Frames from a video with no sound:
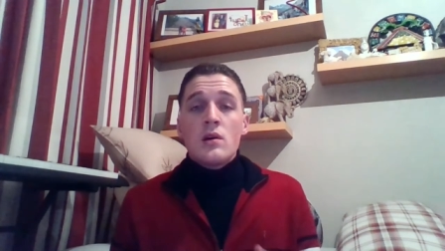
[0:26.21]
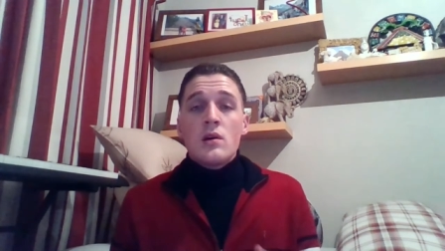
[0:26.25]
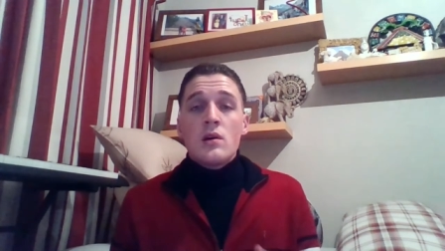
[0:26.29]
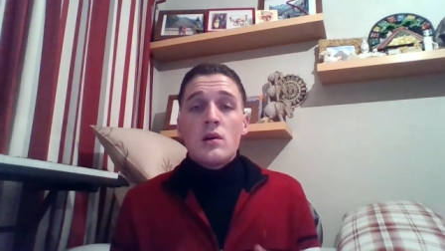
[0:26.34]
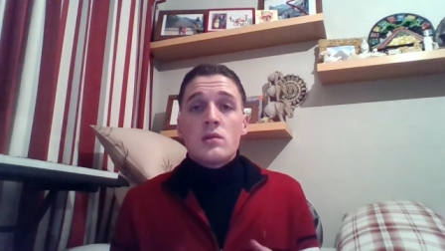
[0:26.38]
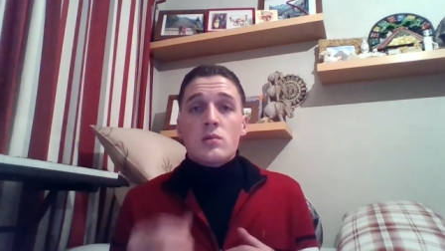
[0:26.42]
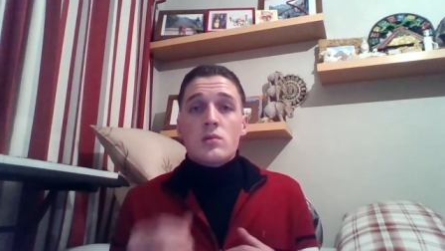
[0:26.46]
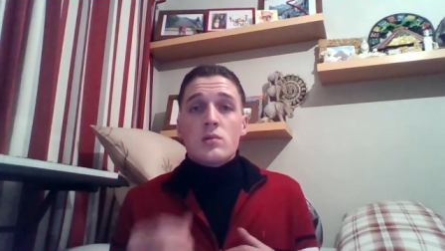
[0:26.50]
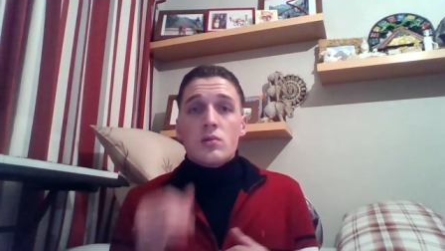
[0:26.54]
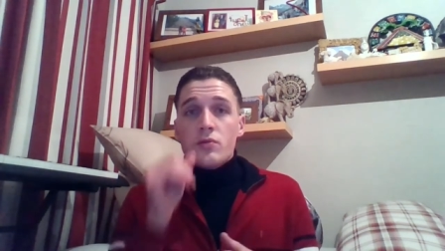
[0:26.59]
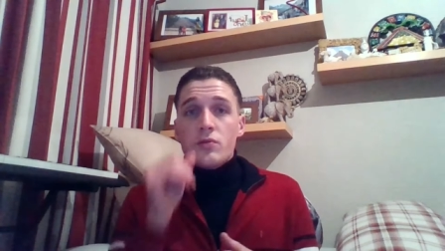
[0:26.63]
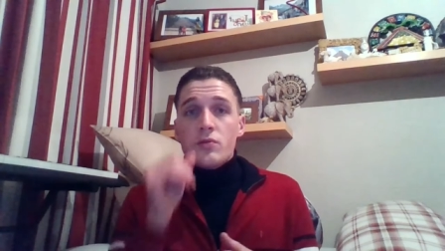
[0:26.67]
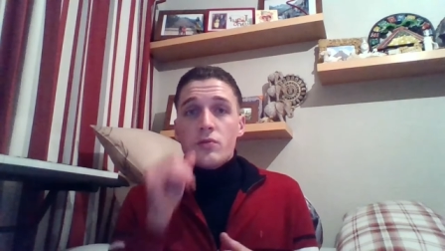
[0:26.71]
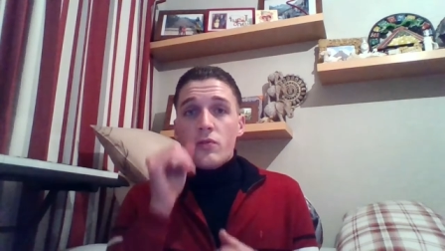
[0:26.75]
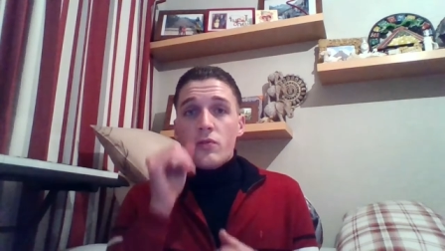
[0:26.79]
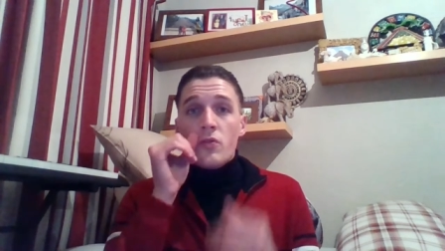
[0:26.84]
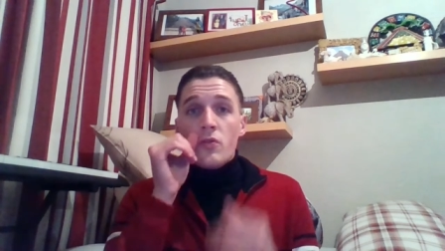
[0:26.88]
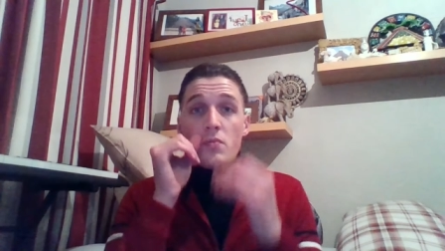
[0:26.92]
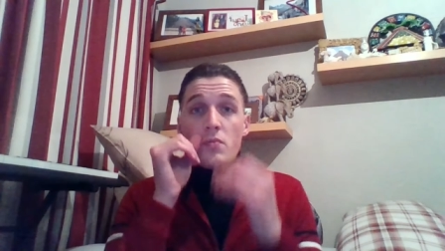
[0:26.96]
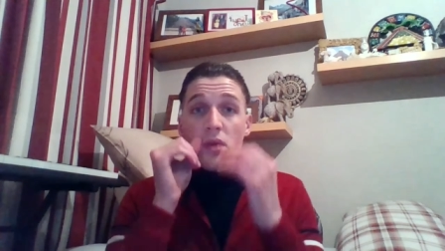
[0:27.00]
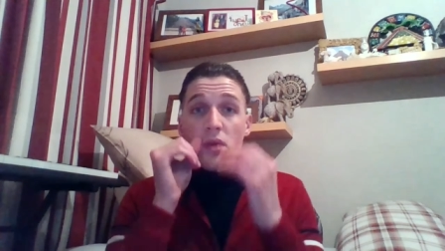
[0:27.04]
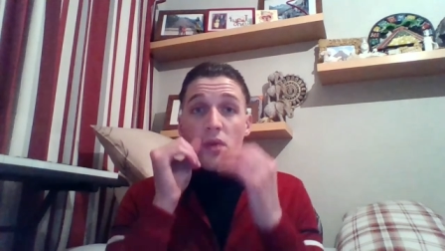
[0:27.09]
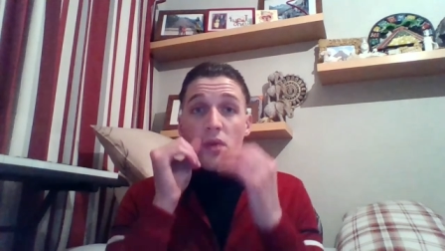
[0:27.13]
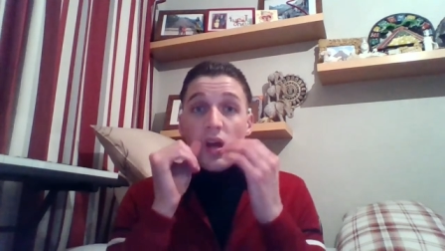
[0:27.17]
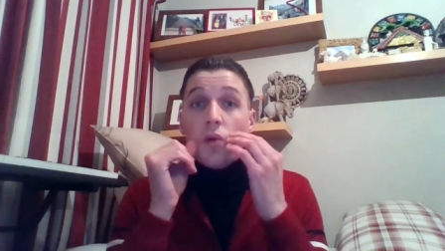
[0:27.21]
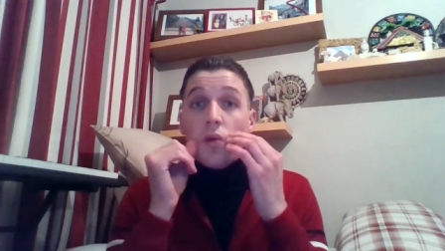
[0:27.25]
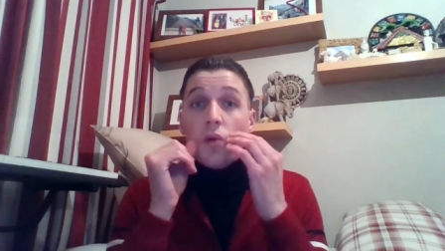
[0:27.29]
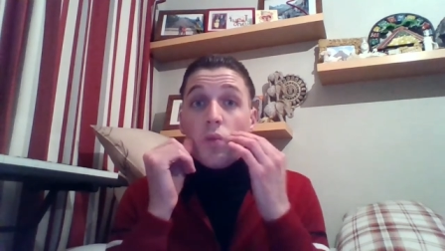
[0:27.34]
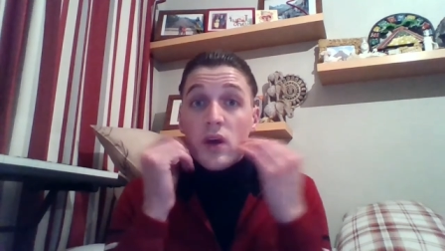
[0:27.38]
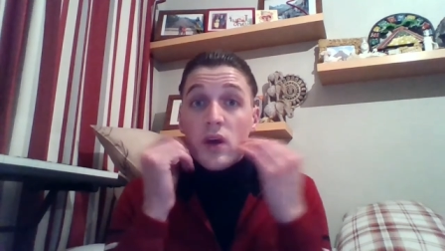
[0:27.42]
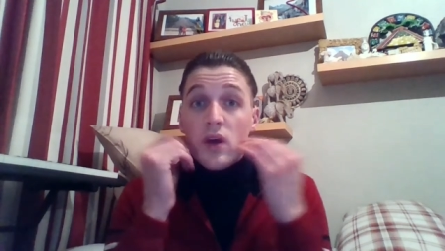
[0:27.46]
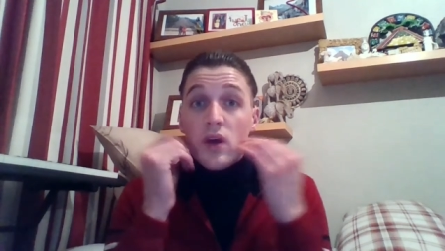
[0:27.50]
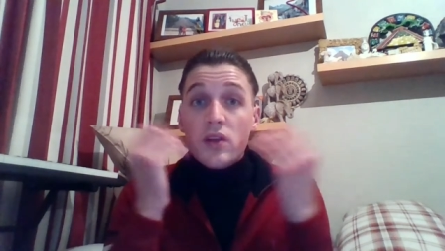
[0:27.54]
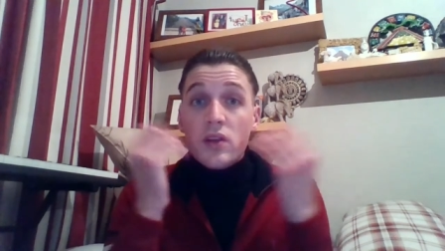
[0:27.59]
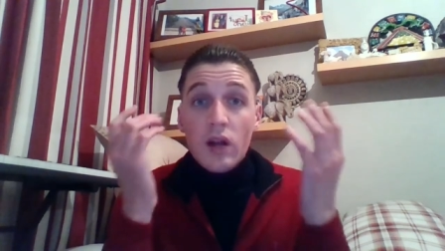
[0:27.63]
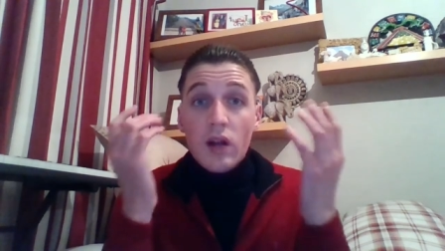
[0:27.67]
sort of of me
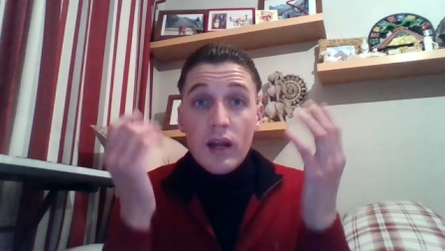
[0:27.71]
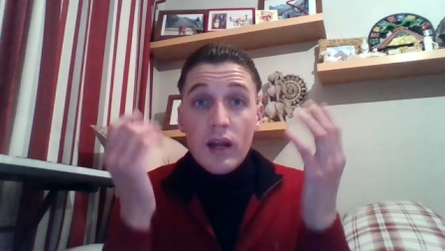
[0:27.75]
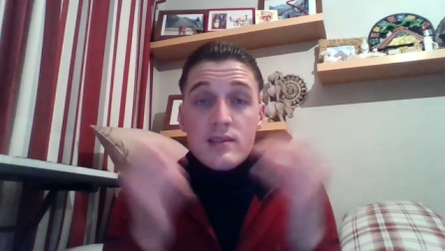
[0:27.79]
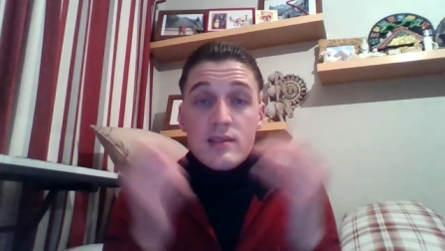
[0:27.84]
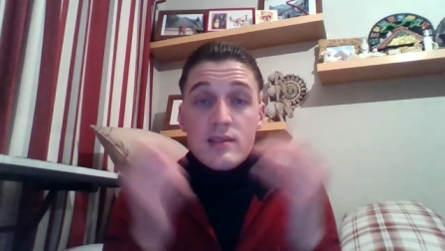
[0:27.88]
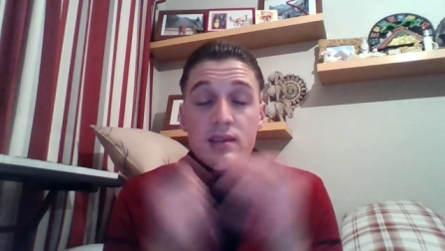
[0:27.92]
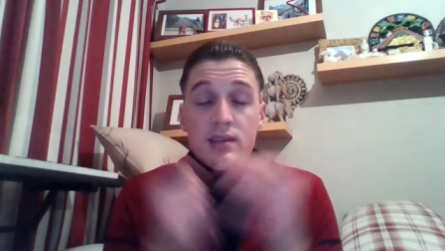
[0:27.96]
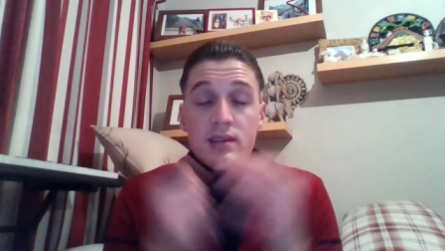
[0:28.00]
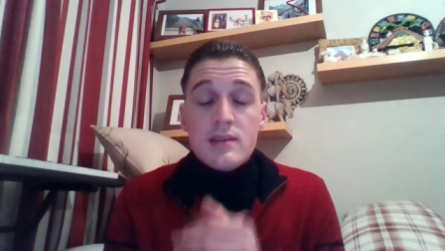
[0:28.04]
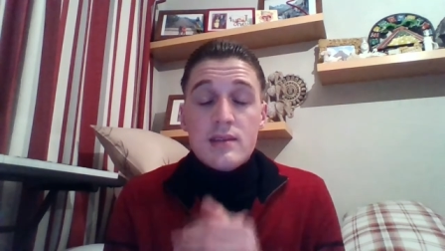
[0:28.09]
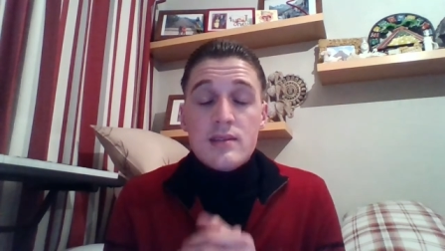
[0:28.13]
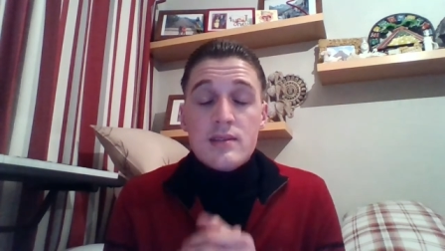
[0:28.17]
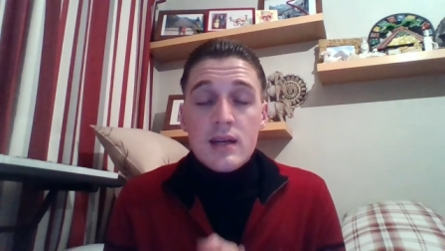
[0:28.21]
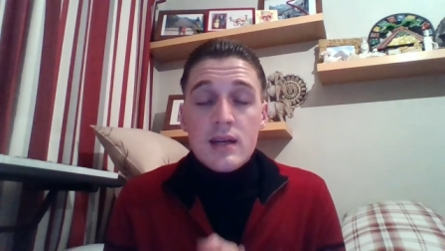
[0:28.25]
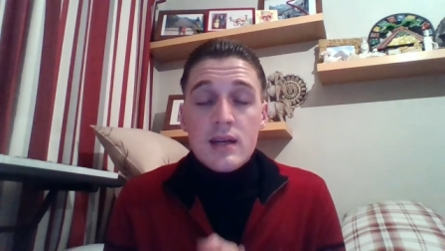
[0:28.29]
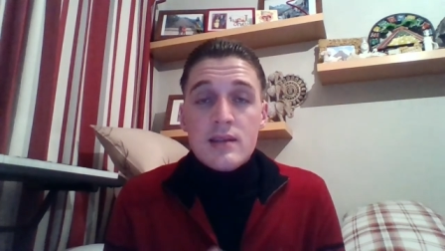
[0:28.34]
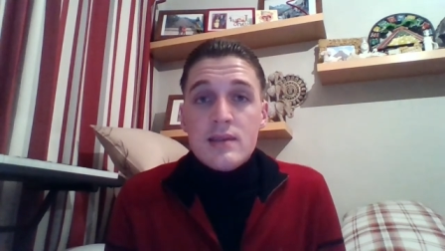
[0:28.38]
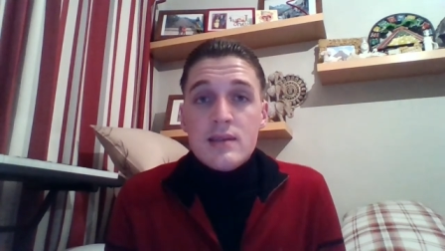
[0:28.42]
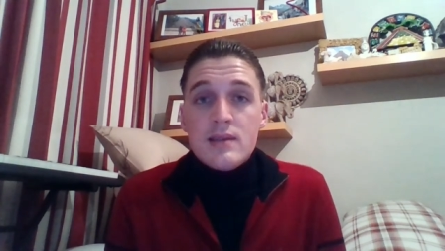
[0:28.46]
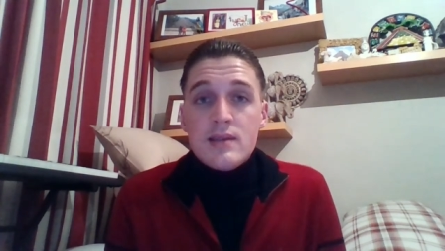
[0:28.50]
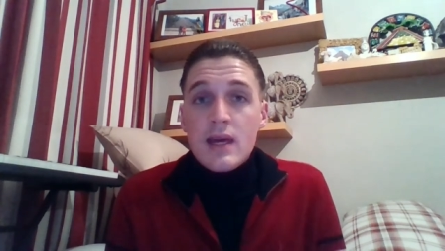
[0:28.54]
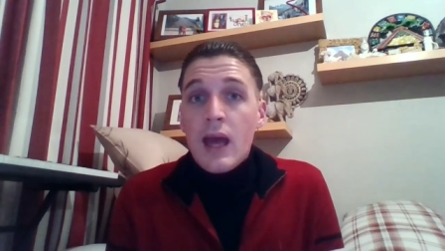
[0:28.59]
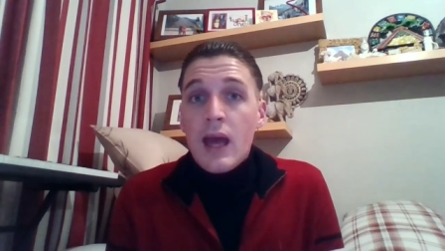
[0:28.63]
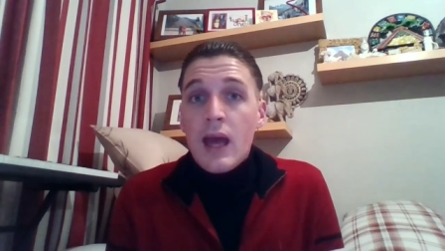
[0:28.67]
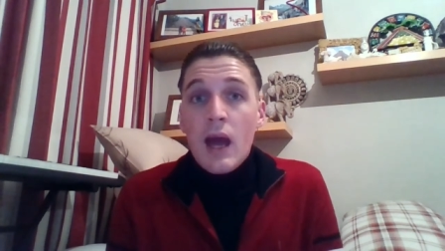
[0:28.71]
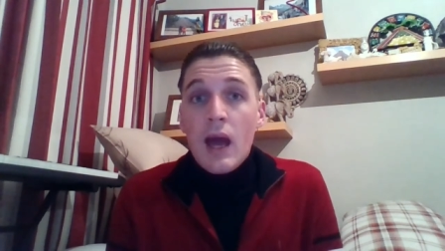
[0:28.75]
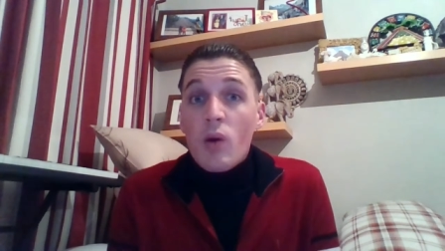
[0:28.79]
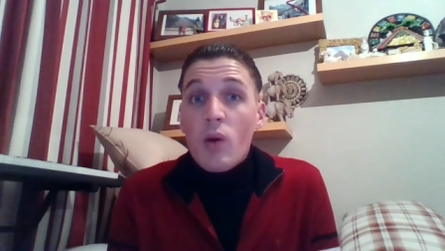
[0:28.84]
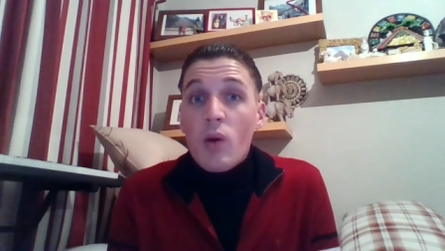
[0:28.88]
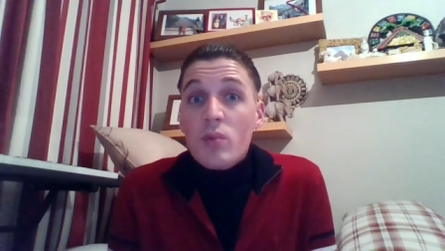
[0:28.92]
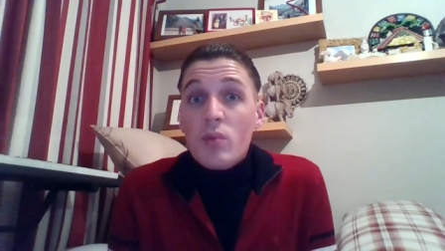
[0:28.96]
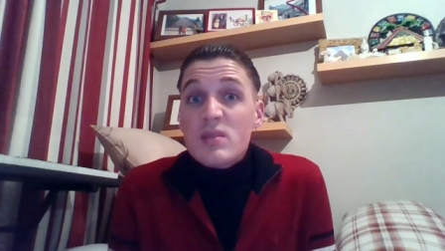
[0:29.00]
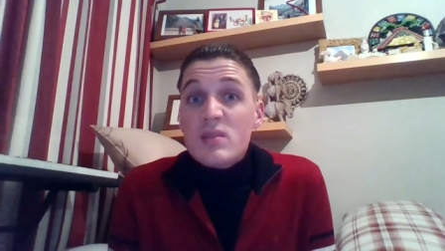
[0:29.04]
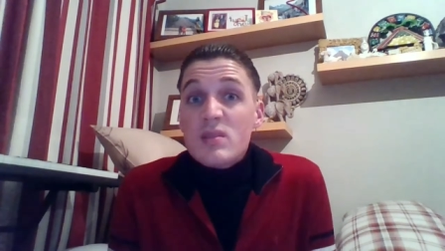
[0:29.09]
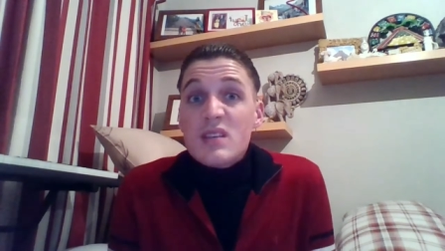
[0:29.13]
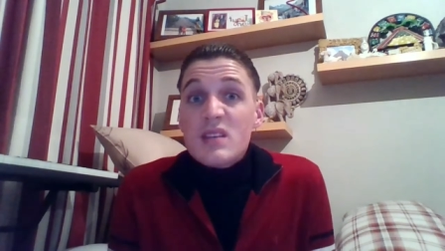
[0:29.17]
with glasses and seeing how
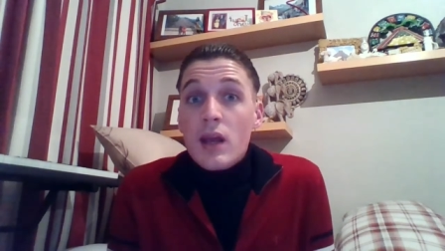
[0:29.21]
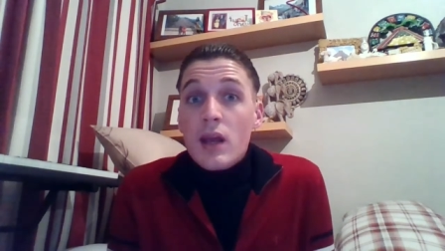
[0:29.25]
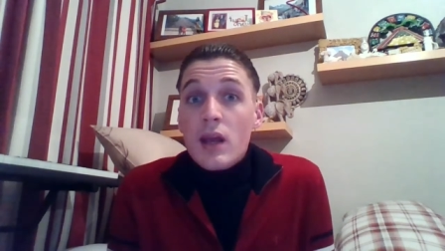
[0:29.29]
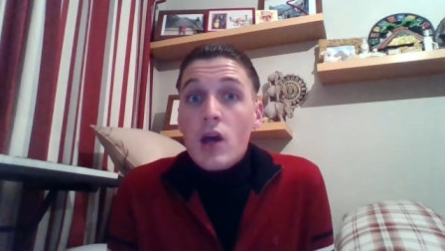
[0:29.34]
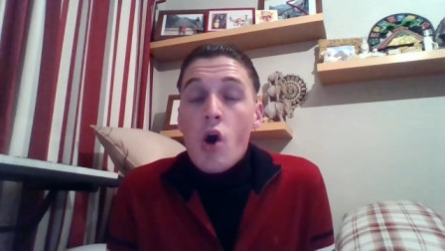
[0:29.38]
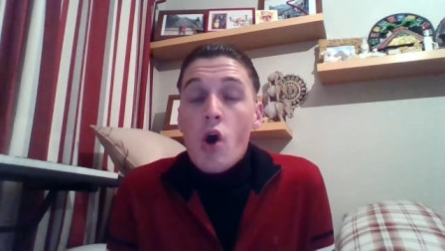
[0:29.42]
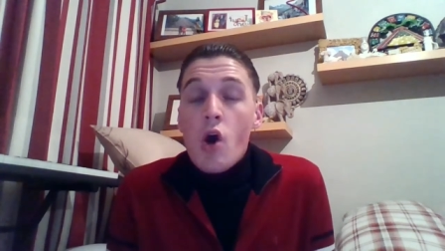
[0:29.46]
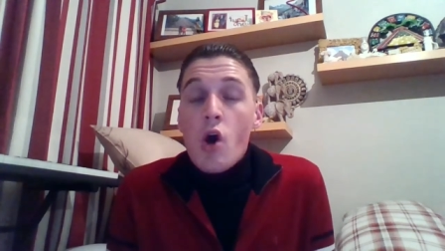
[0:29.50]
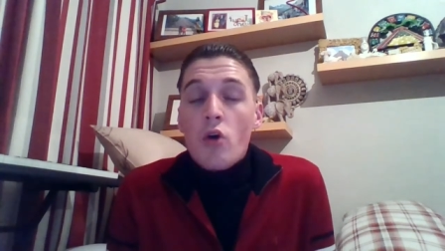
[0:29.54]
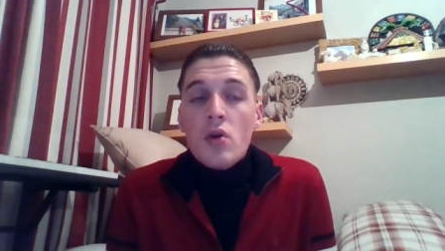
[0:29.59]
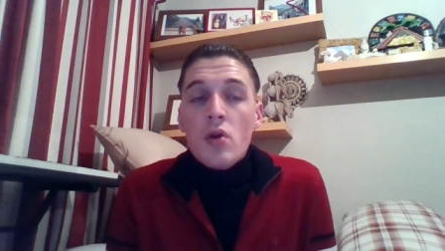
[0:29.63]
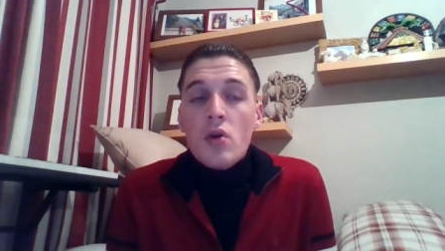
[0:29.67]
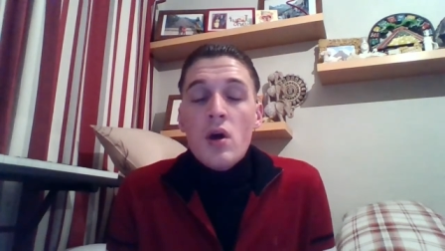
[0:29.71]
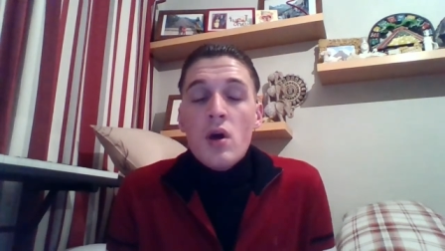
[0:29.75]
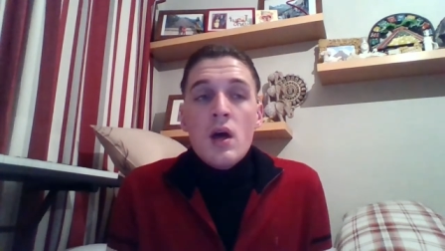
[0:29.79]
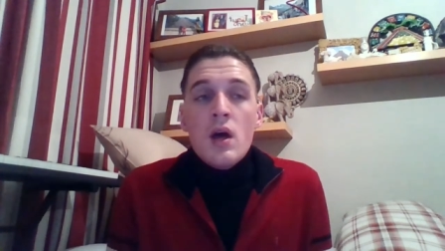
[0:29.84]
I was getting on.